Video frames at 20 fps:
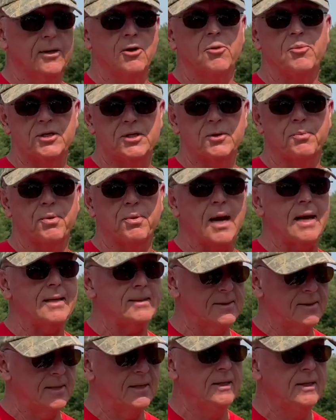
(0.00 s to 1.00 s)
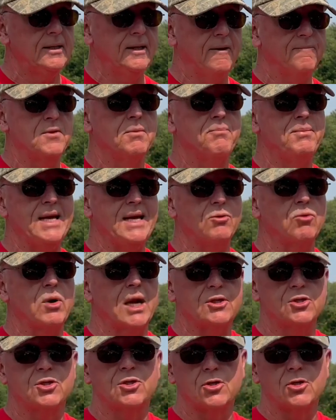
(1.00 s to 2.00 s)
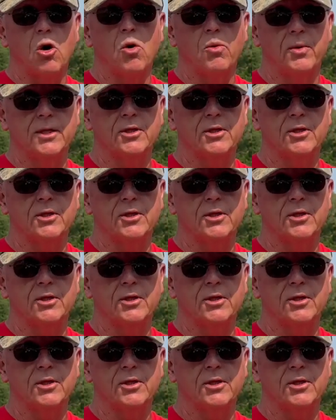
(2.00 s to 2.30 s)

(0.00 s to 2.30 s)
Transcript: And don't be surprised if the bait rises all the